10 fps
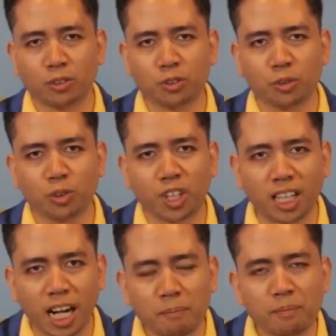to
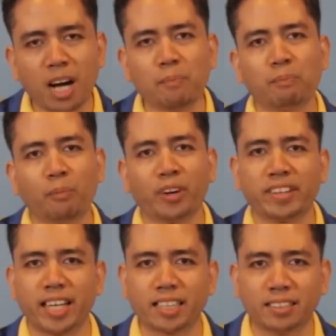come up with
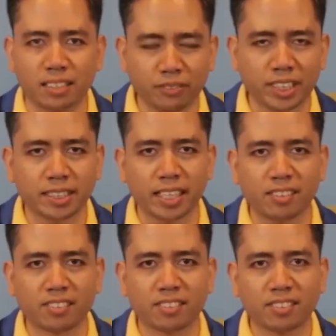
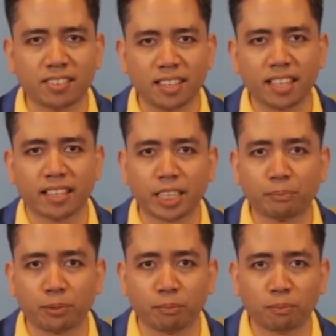activities that
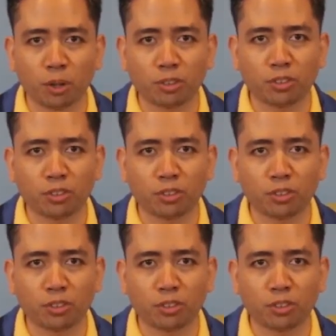promote